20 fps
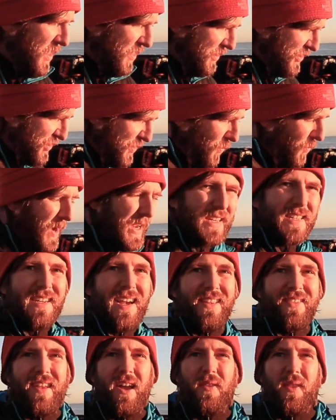there's some wet
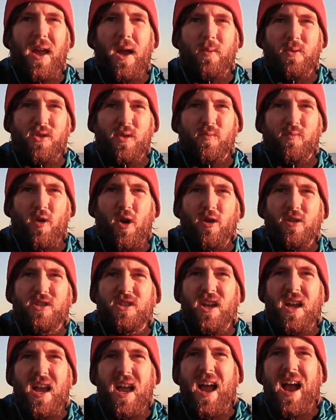sand down there with some rocks,
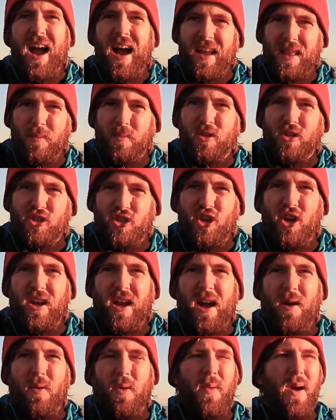and I'm going to show you
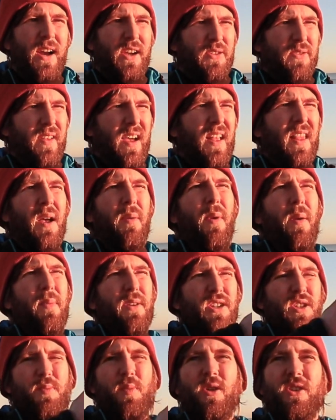how it works with that, and I'll maybe
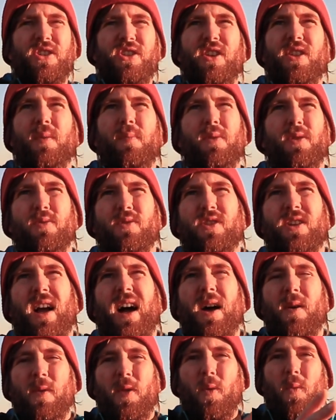just point it at the blue
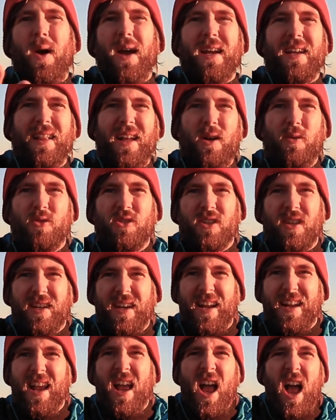sky with the white clouds, and
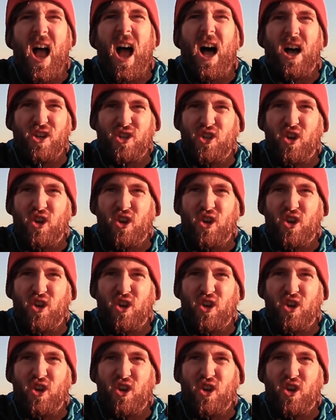again, I'll